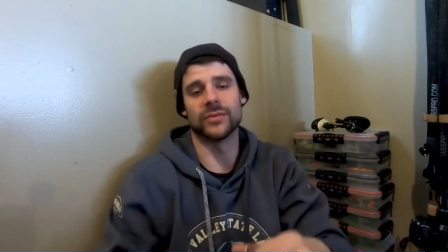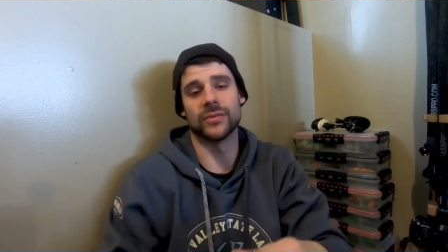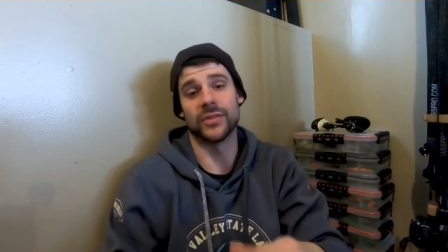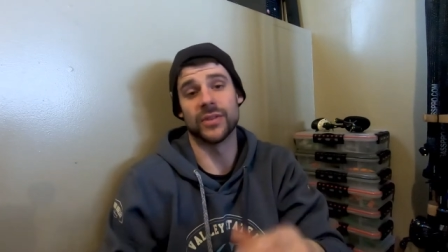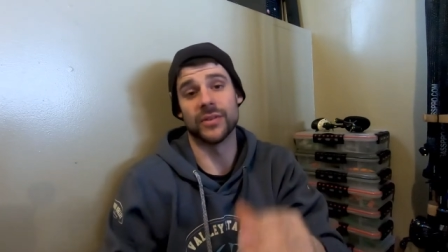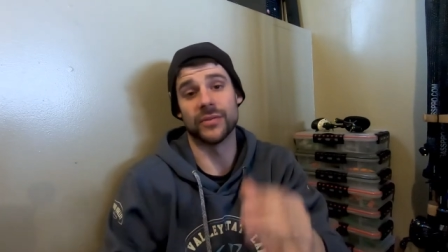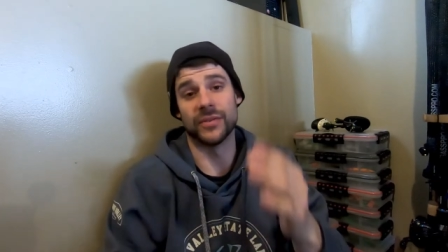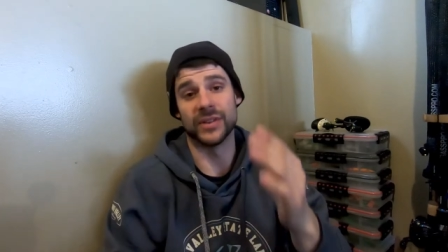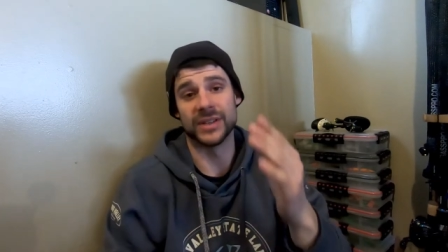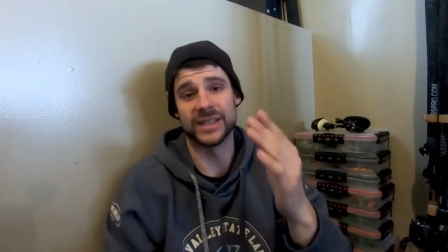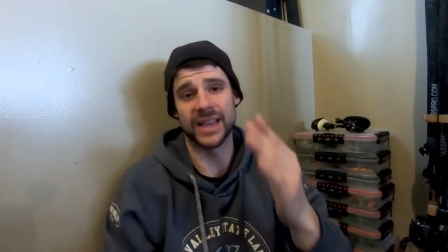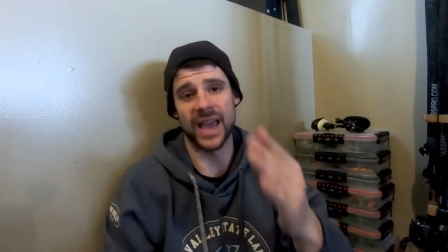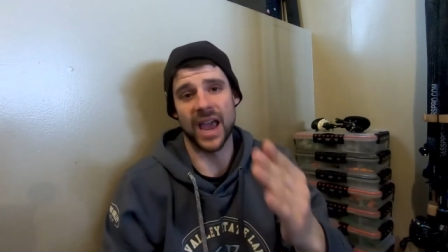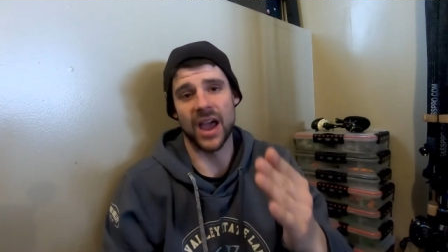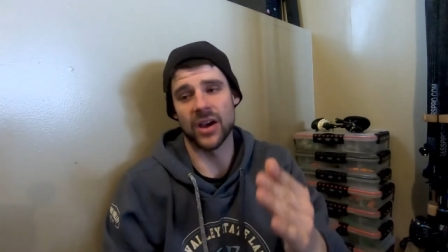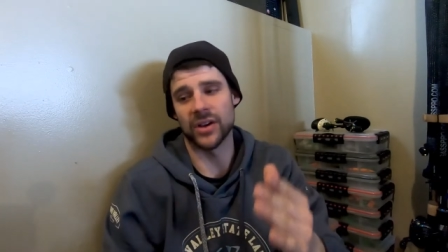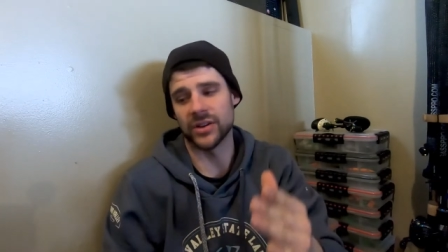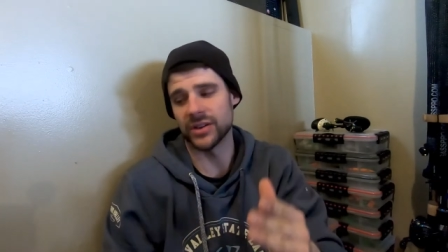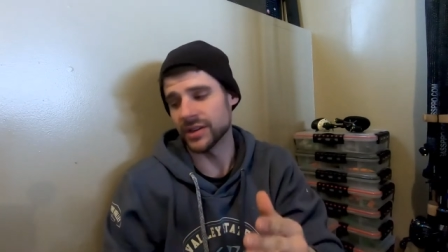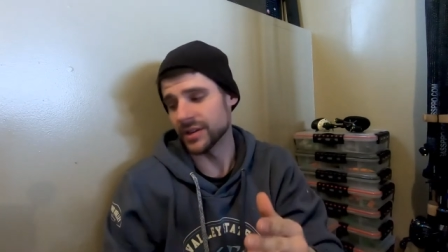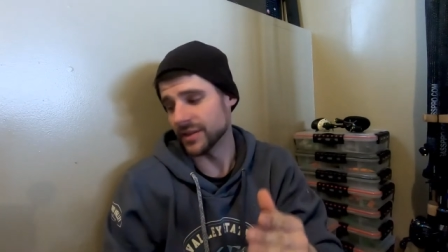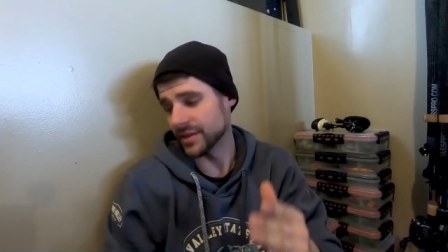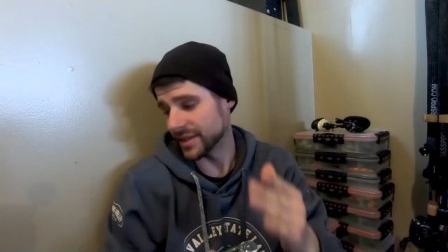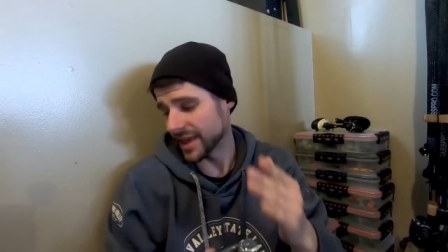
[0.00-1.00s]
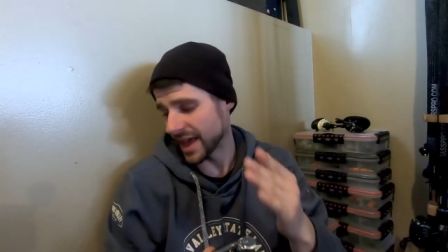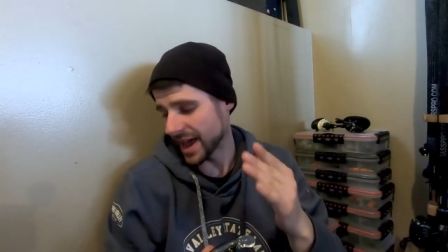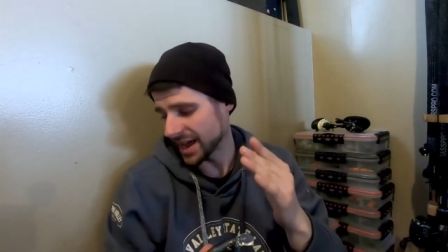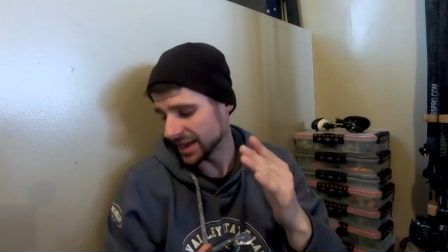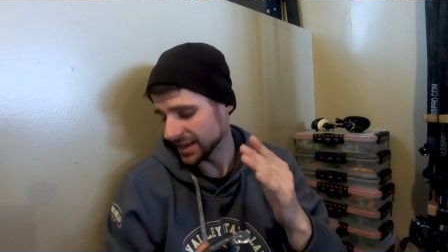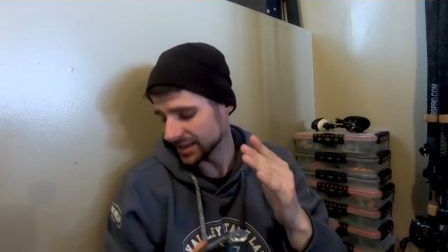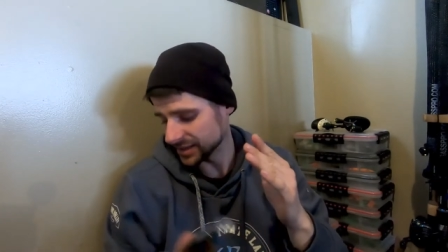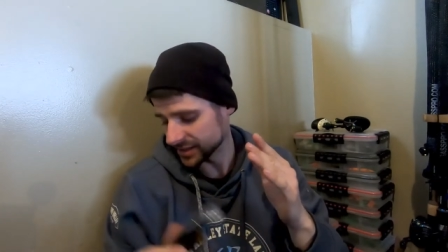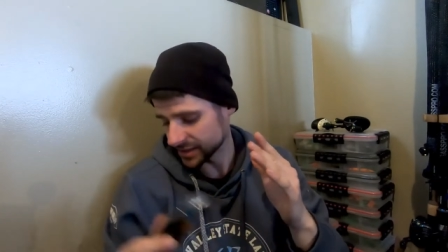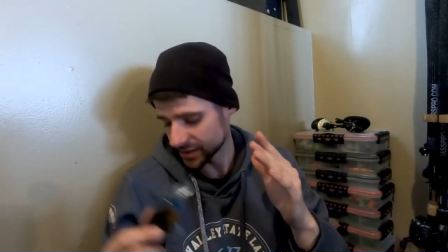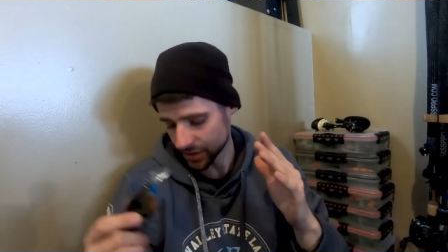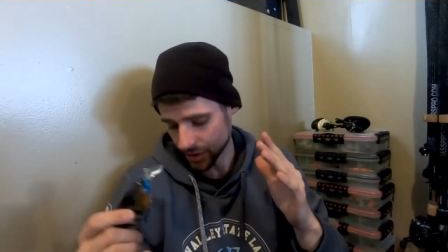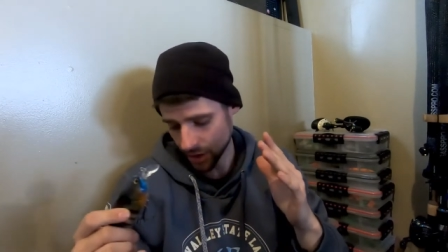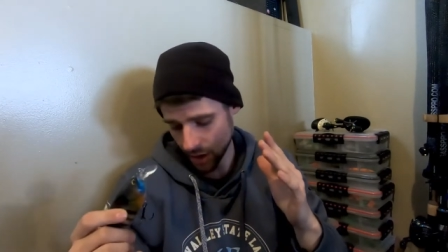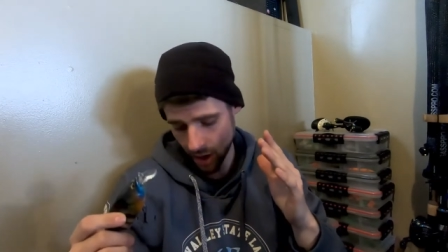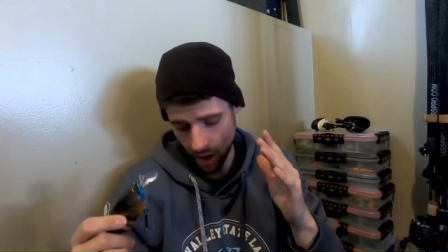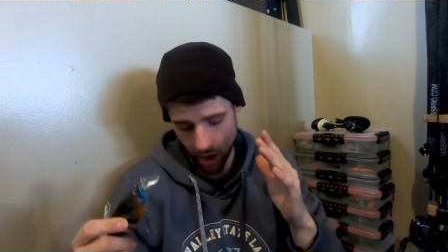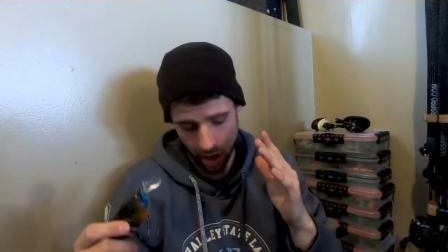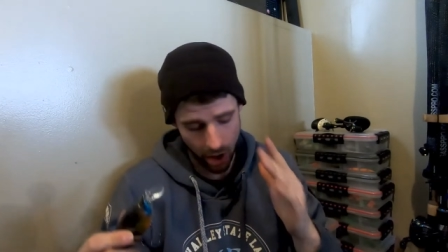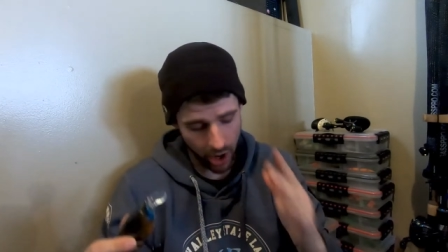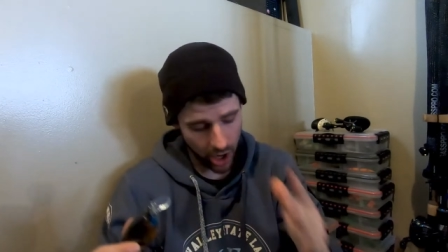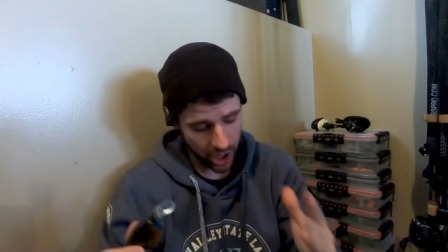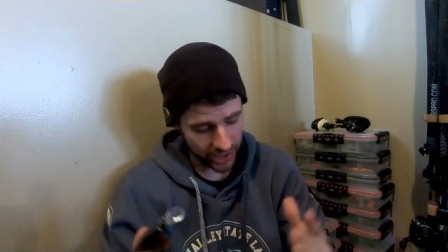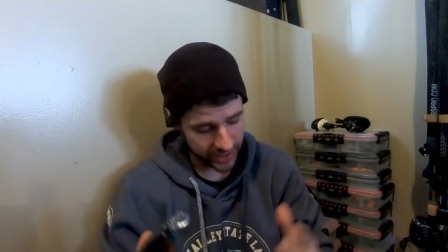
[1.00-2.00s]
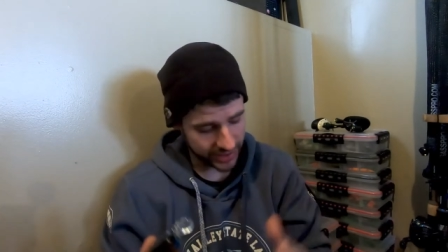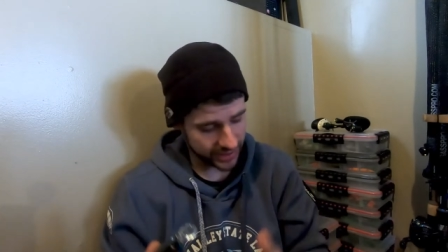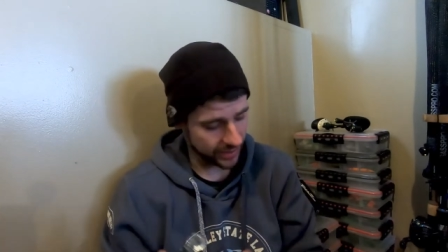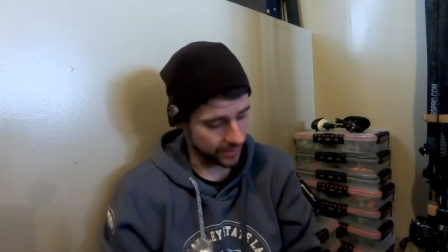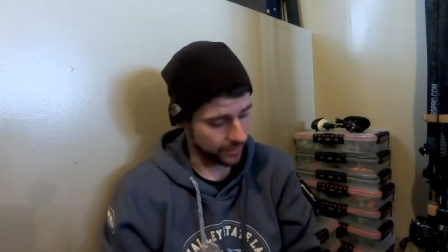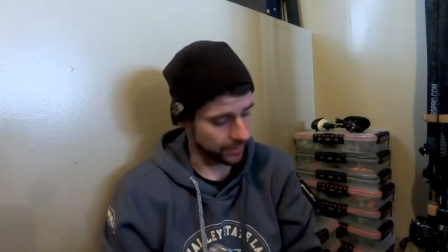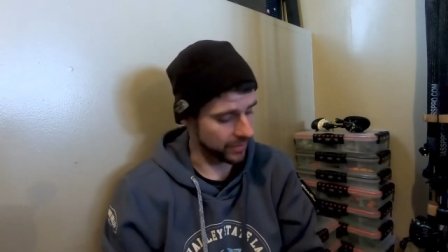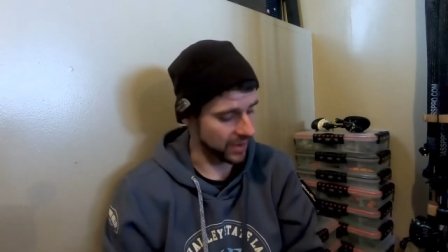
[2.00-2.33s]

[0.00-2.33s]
the Vitalion. That is an awesome